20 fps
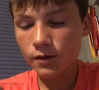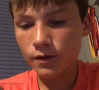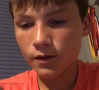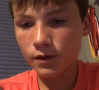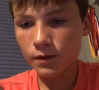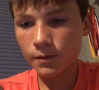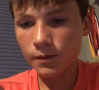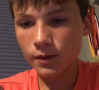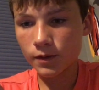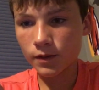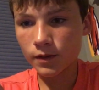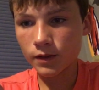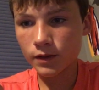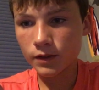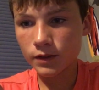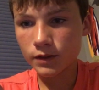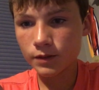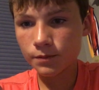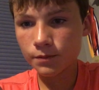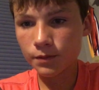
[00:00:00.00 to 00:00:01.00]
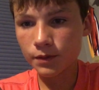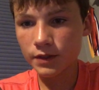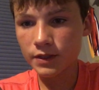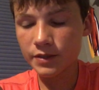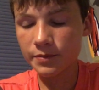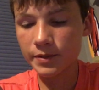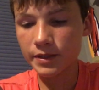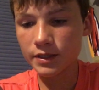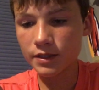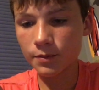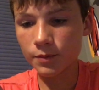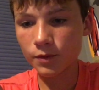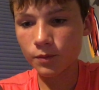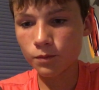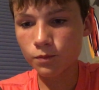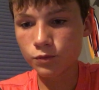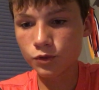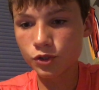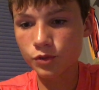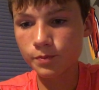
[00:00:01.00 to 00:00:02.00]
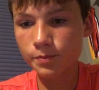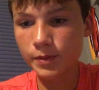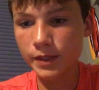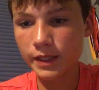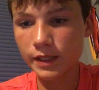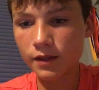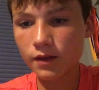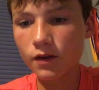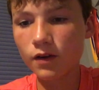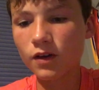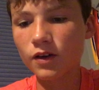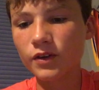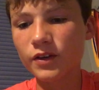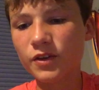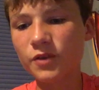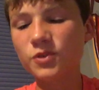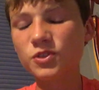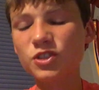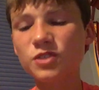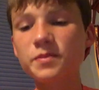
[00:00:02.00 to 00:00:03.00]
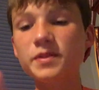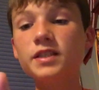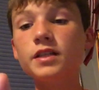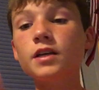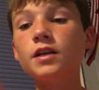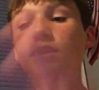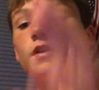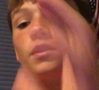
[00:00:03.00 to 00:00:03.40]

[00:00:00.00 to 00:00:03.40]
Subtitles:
Come on, please be someone big. Oh no, German.